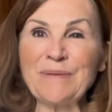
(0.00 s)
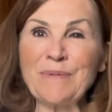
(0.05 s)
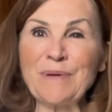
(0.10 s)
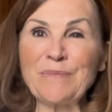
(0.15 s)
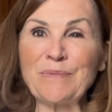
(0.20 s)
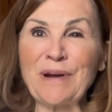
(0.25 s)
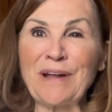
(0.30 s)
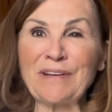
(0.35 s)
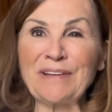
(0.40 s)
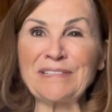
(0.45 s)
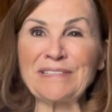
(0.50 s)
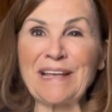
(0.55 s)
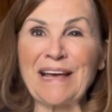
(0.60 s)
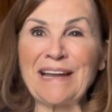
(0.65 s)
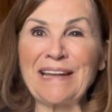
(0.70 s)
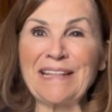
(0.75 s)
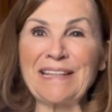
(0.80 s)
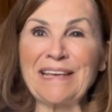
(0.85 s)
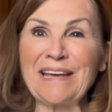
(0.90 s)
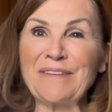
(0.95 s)
my brownies
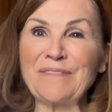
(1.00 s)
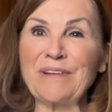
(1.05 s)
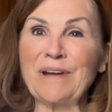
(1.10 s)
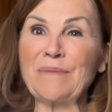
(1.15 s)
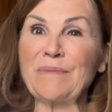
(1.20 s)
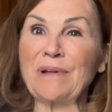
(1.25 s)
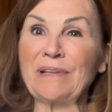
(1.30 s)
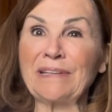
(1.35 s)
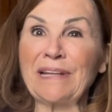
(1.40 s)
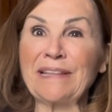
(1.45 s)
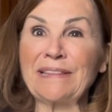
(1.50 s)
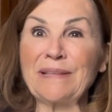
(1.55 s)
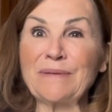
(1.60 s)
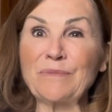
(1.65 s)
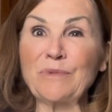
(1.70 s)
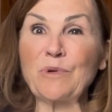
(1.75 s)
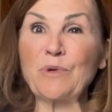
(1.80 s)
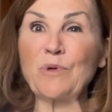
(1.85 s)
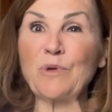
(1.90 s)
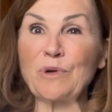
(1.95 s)
out of the oven and I'm going to let
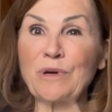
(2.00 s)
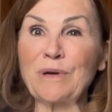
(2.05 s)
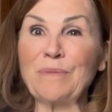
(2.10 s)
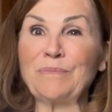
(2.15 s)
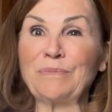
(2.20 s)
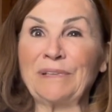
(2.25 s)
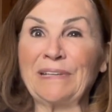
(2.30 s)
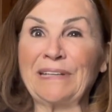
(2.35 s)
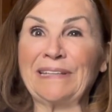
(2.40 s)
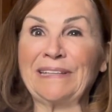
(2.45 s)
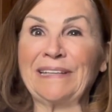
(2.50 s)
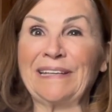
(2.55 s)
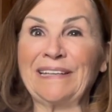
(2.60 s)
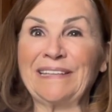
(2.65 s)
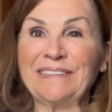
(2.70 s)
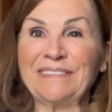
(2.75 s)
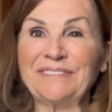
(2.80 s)
them cool completely.